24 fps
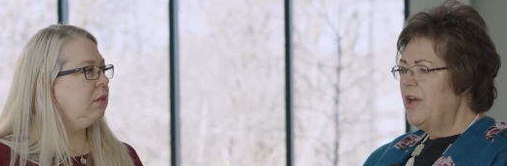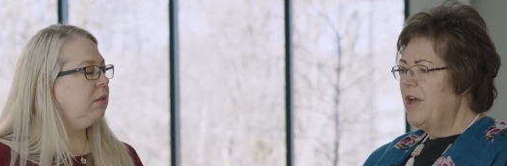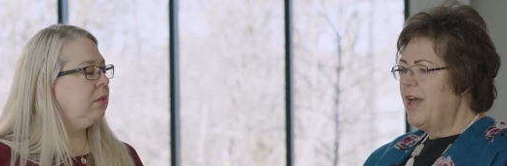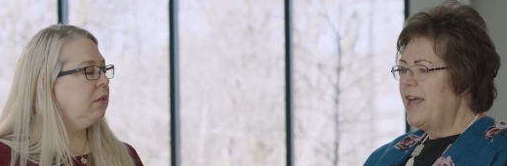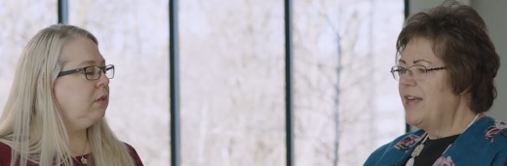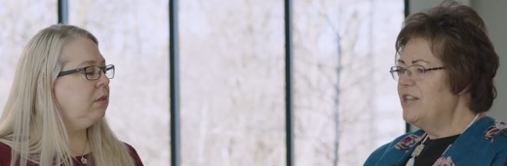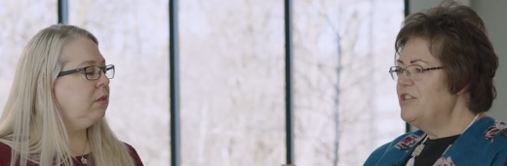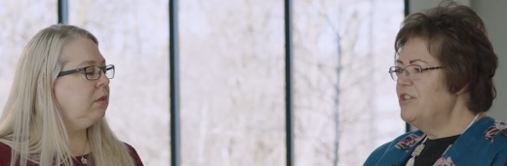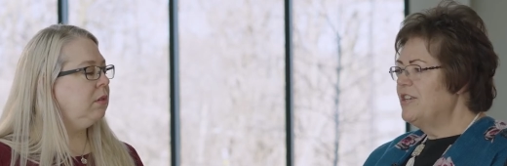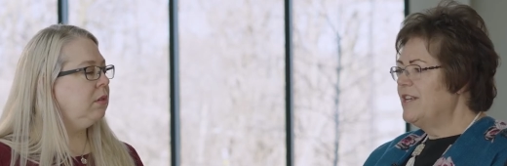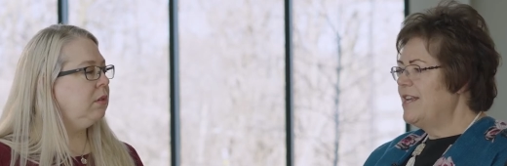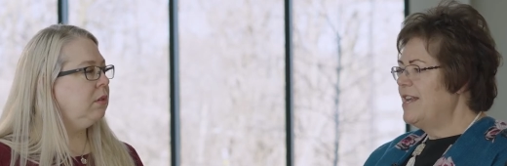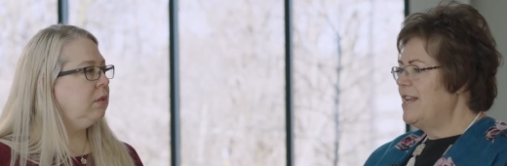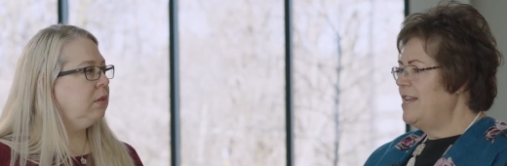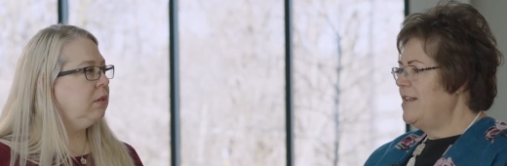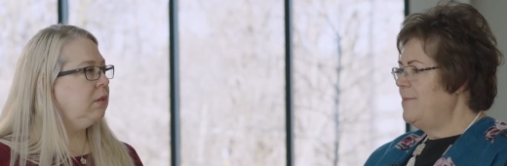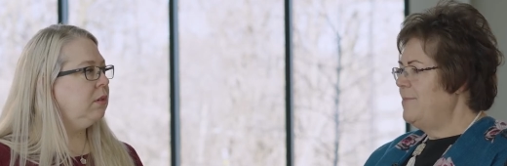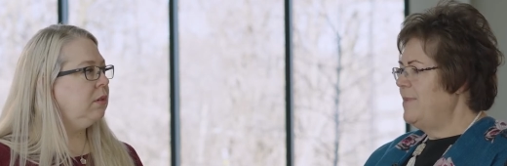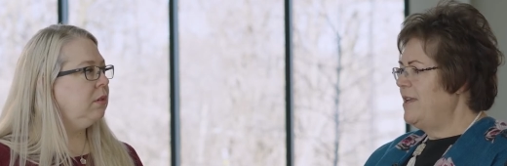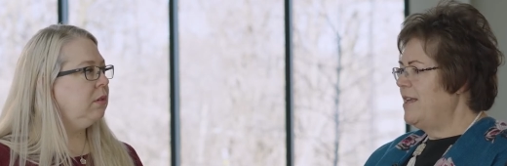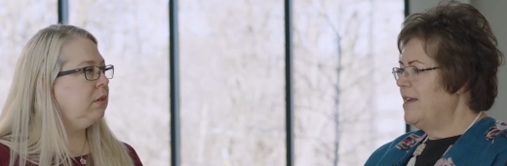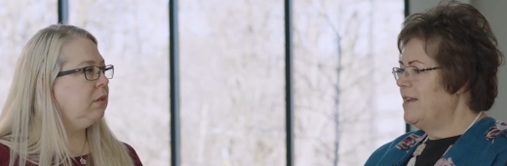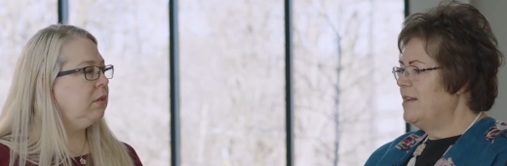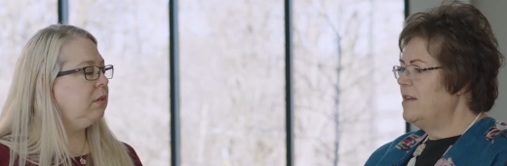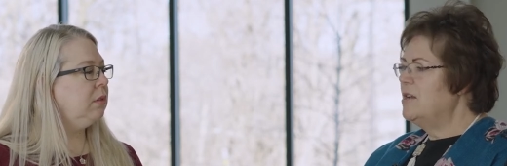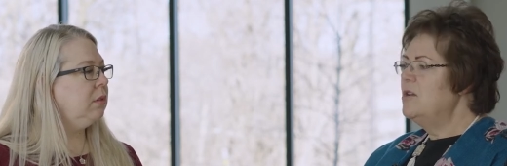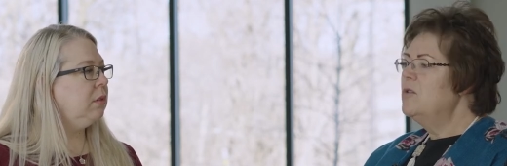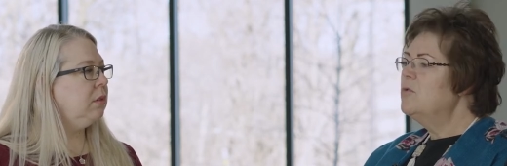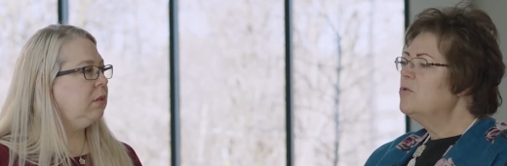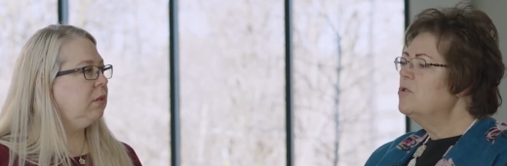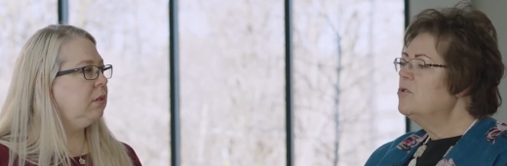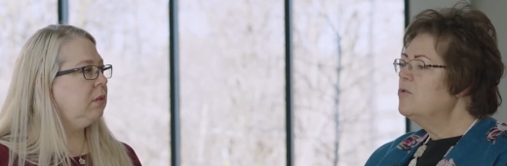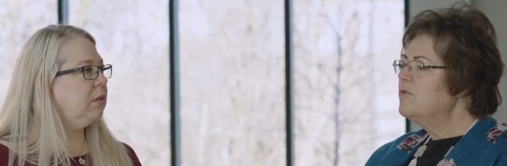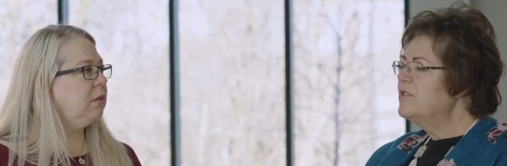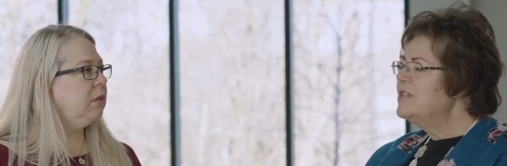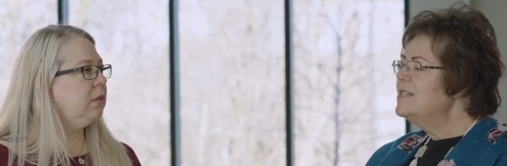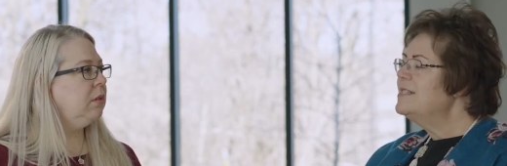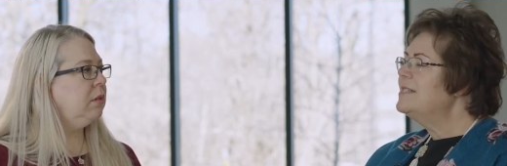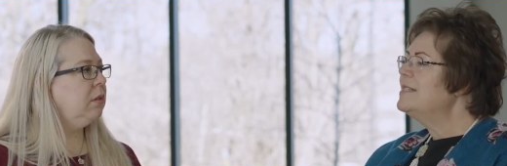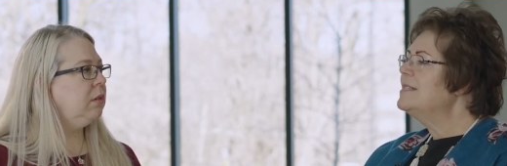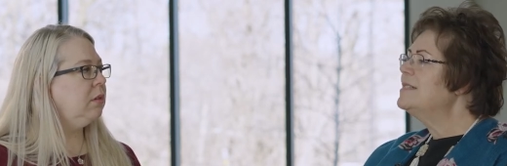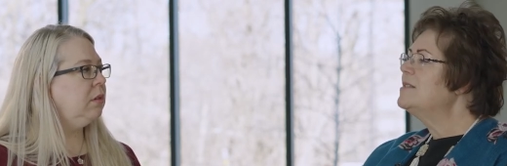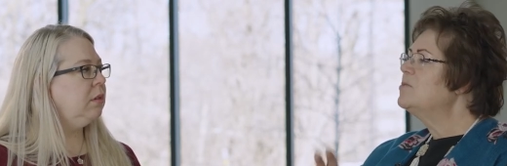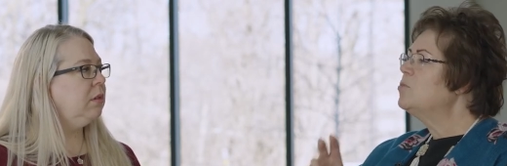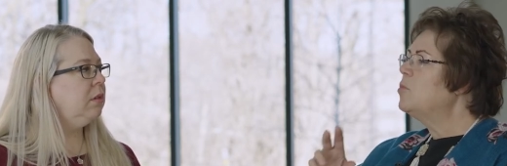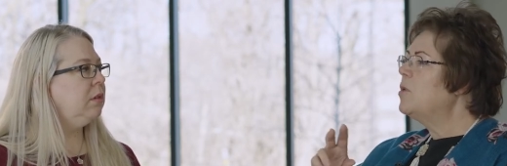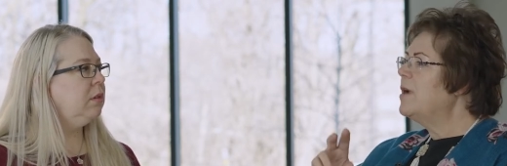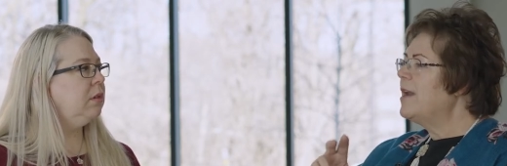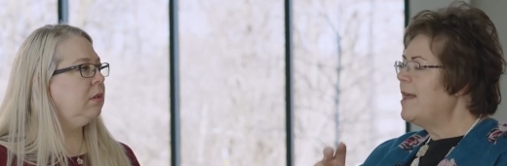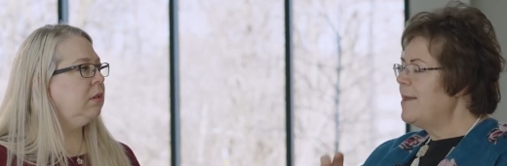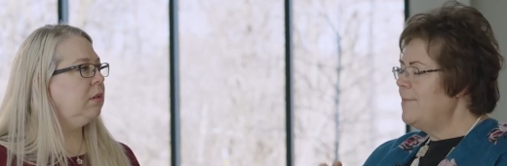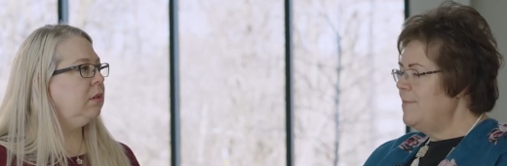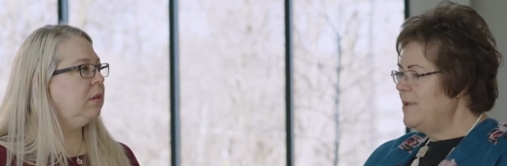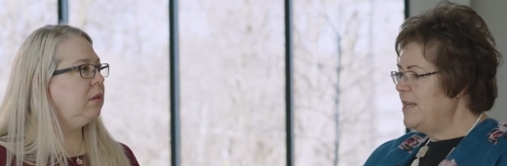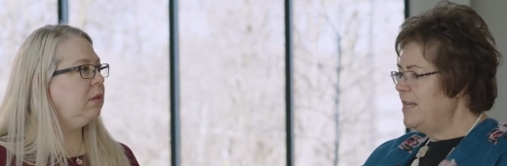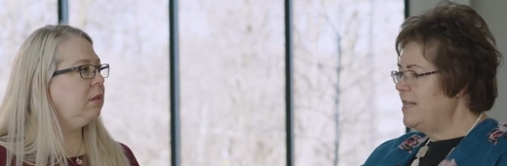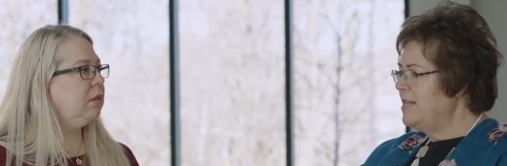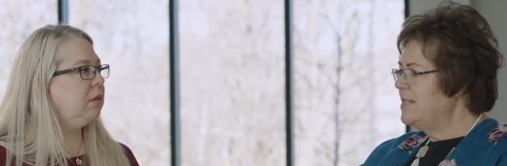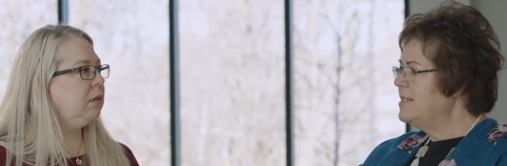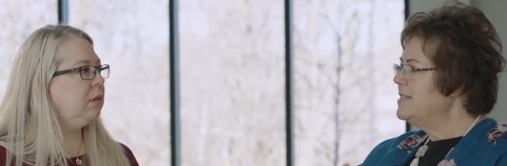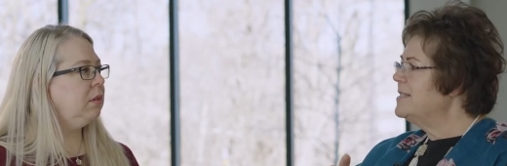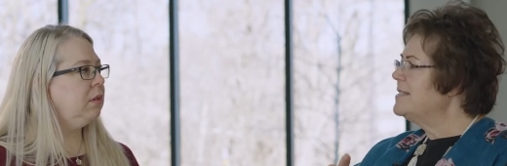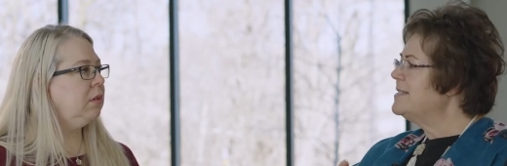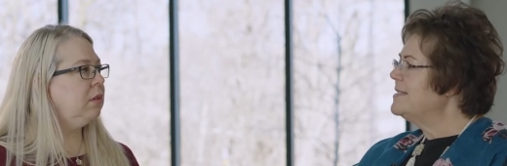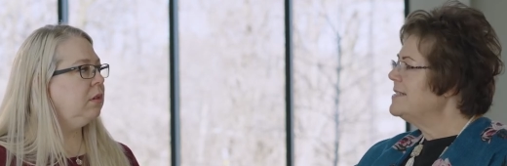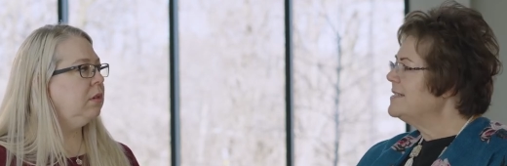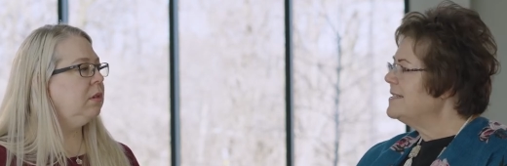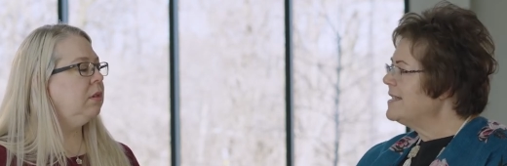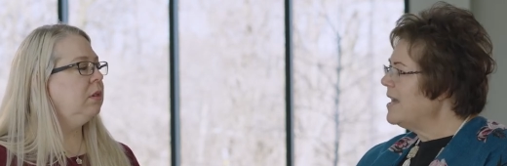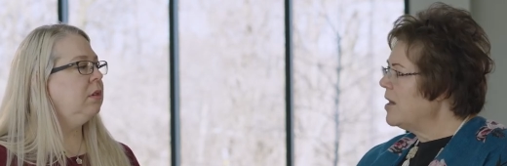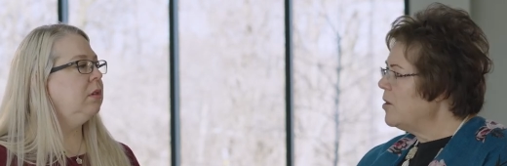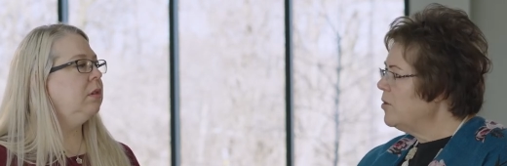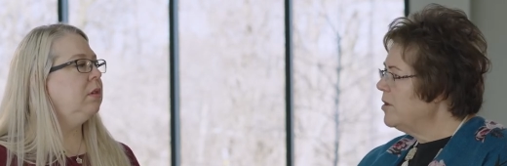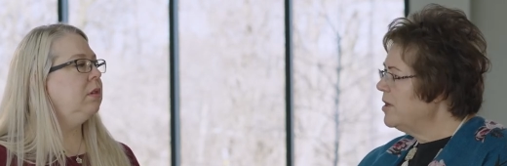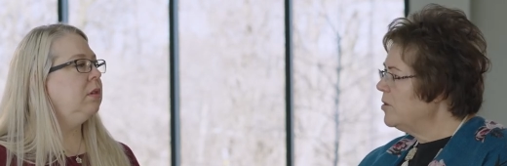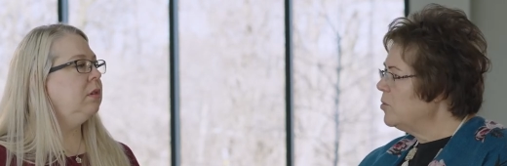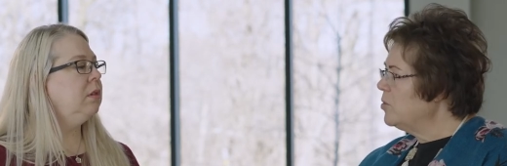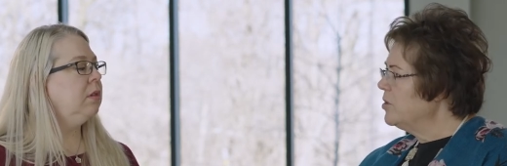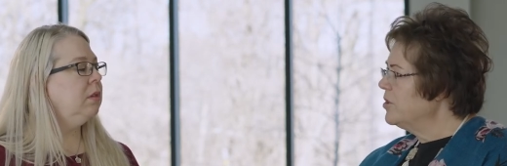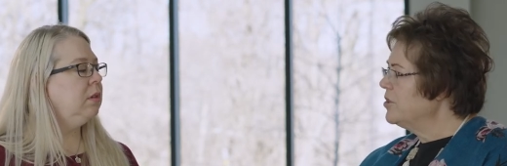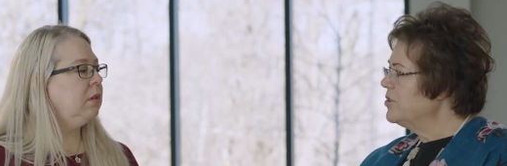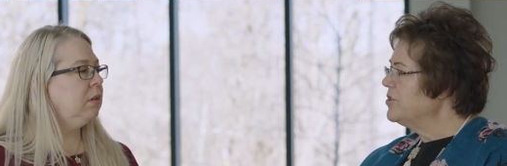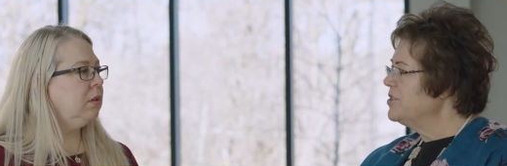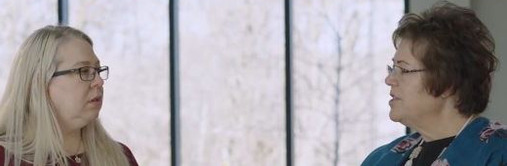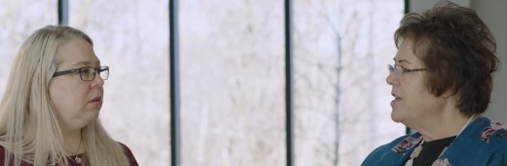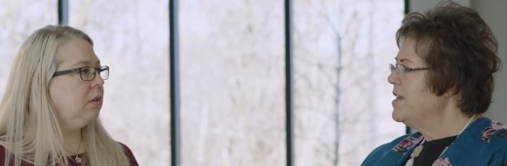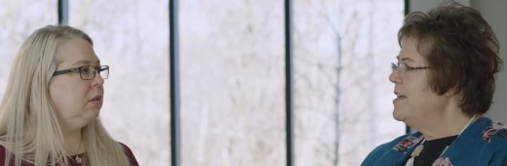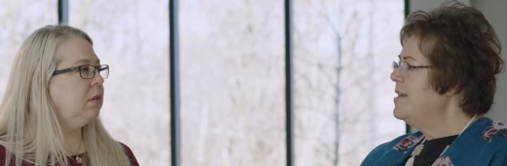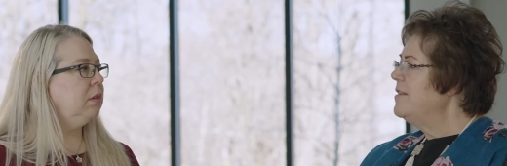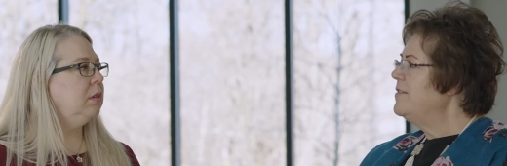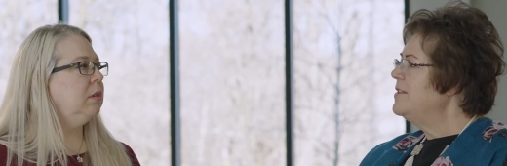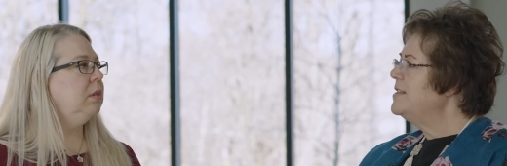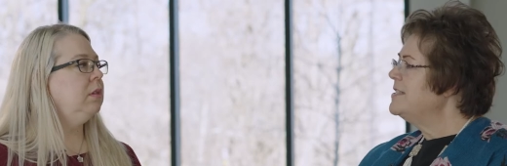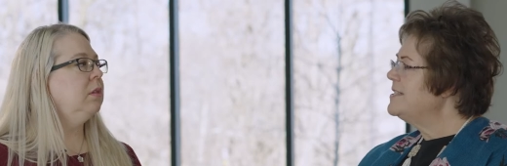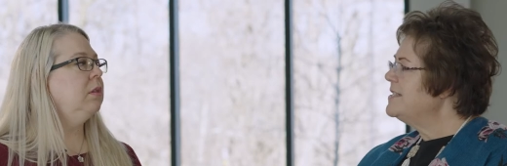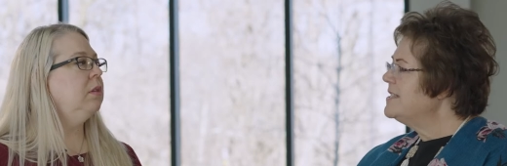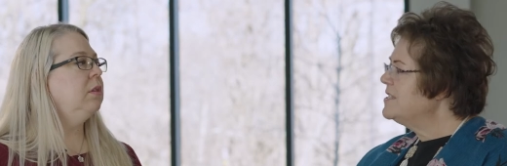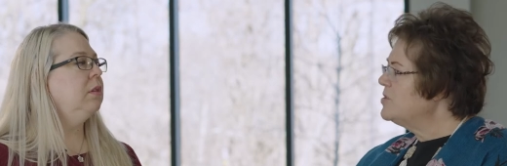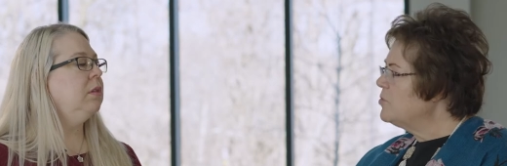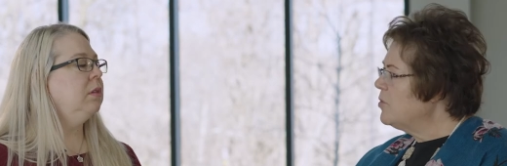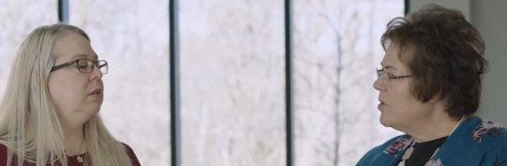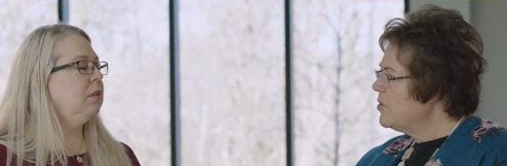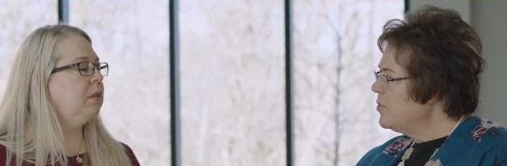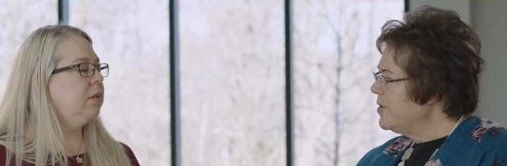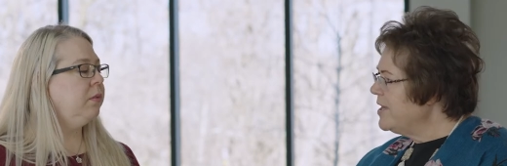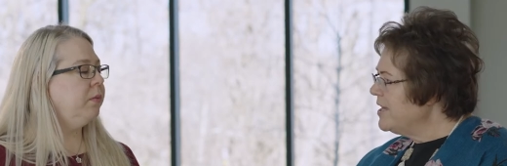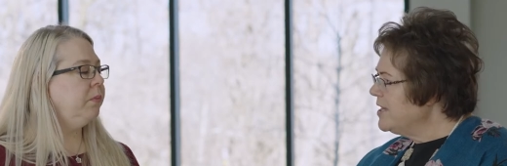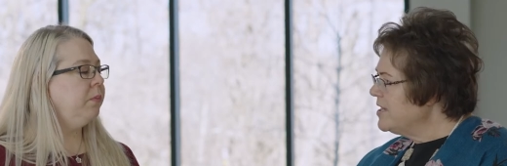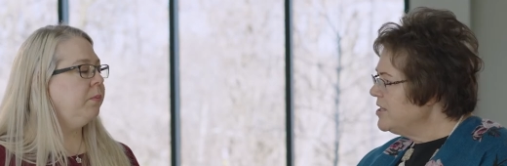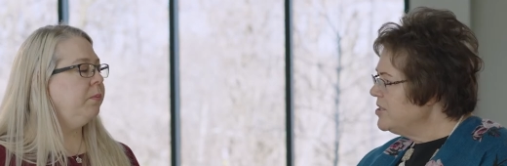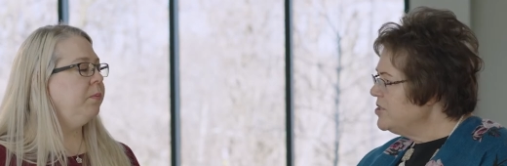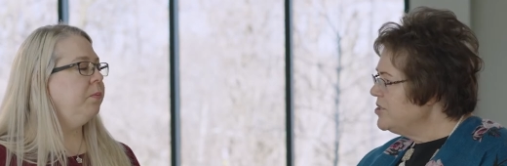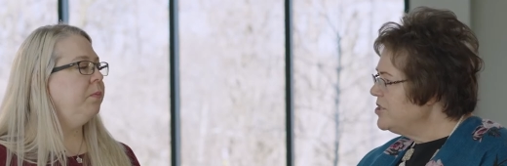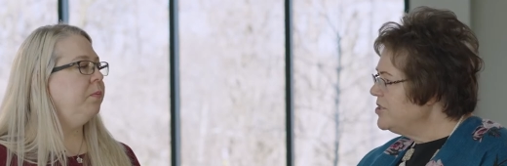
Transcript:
Speaker 1: educating me on, no, this is what I mean, this is how it works, this is what we can